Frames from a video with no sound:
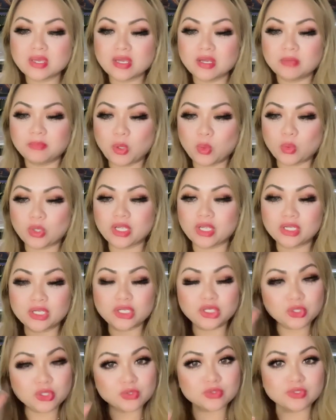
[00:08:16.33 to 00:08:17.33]
But we're going to
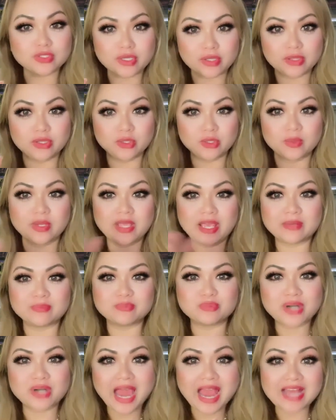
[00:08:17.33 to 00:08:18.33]
use that theory and
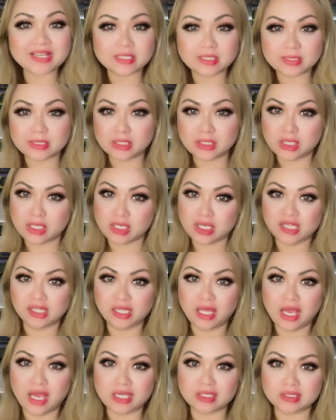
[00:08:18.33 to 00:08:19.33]
practice it in
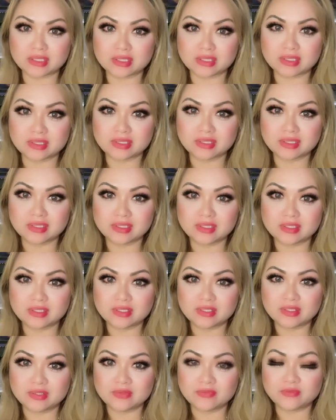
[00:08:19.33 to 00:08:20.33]
class.
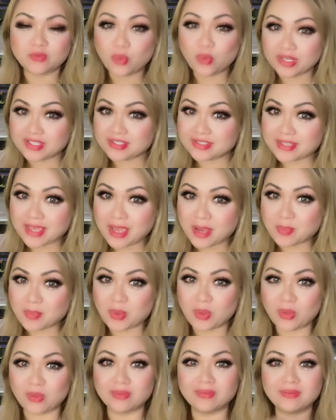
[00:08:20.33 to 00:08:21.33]
For
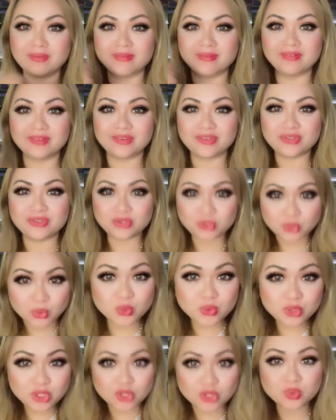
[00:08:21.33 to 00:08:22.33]
example, do
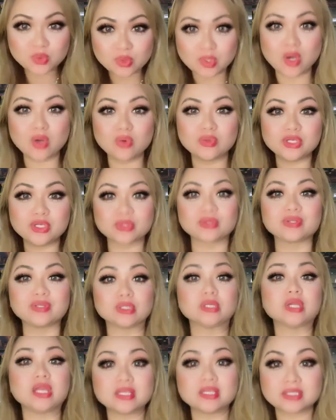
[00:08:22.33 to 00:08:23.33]
you know your
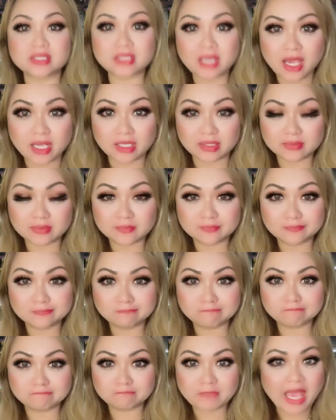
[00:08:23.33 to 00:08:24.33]
learning style?
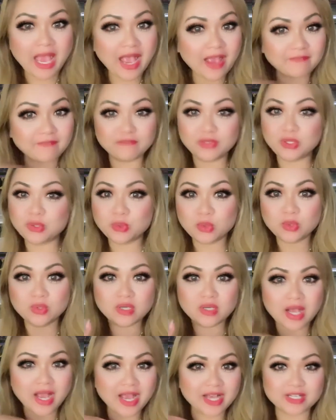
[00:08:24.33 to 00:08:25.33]
Have you
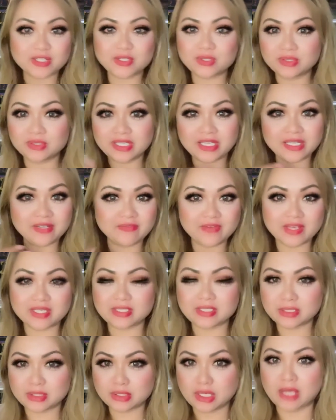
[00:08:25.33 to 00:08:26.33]
actually
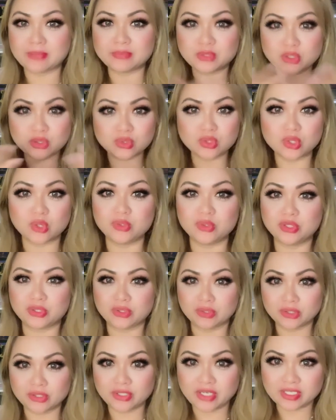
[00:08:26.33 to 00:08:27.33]
invested time to know your
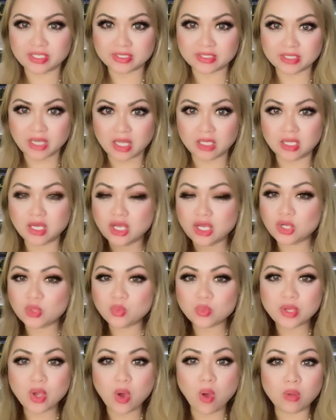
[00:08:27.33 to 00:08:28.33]
learning style?
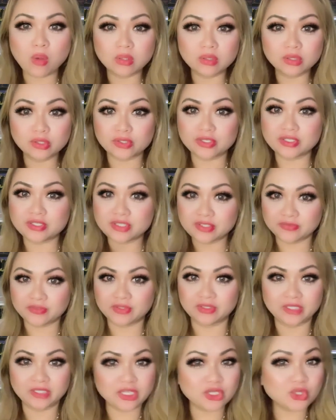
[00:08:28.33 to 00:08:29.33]
We all learn
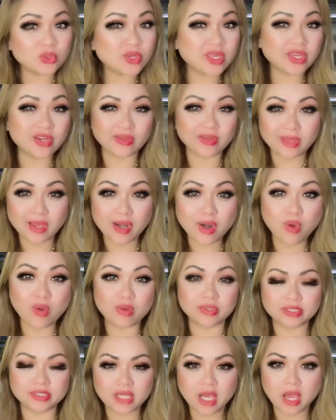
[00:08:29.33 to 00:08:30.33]
differently. You hear that all
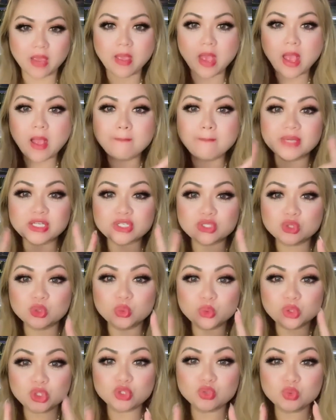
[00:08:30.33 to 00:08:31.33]
the time. But do
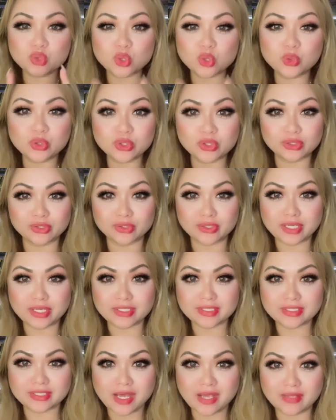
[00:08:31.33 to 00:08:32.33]
you know your learning
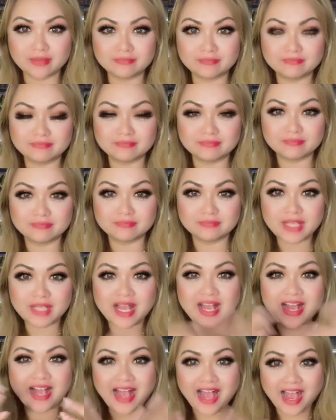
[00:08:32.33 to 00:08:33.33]
style?
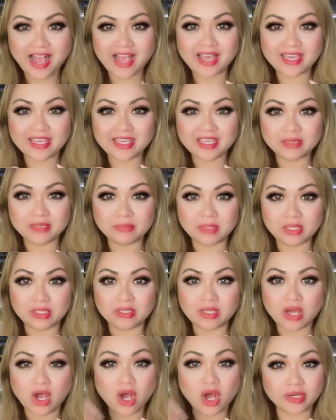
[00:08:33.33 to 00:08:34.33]
I am
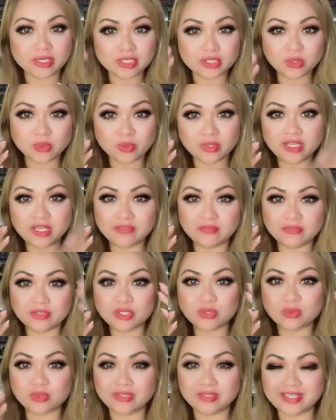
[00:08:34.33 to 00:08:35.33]
an auditory,
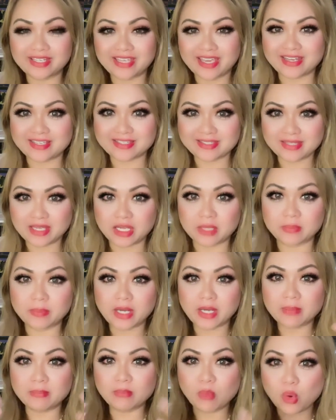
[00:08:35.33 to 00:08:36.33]
visual, and kinesthetic, but
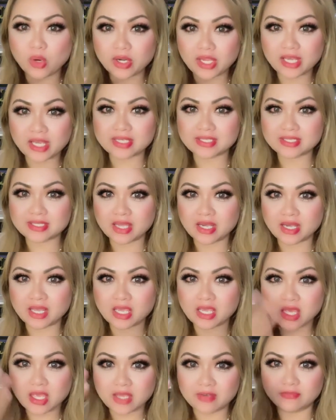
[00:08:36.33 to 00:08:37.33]
I'm more
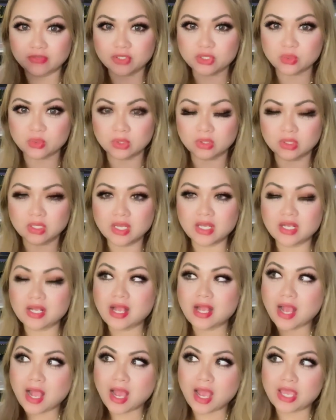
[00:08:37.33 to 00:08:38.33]
kinesthetic and visual.
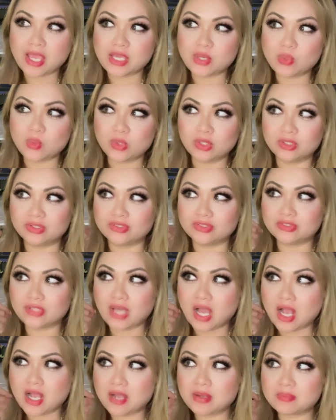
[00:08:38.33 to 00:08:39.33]
I will
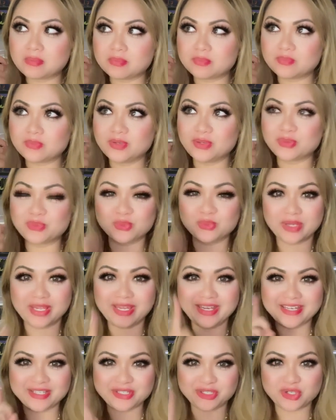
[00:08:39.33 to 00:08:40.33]
not
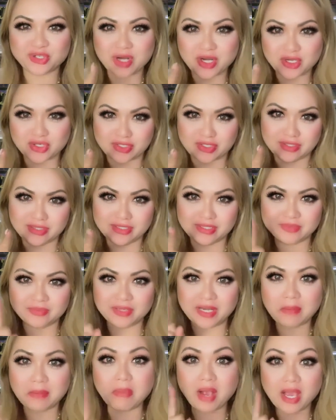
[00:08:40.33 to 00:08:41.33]
read instructions when
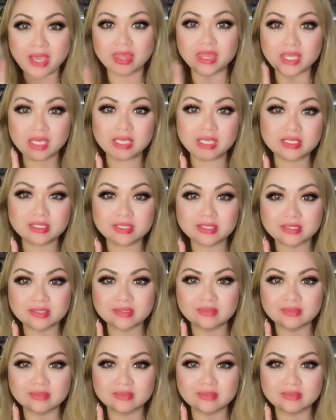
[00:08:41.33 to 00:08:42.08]
I buy things.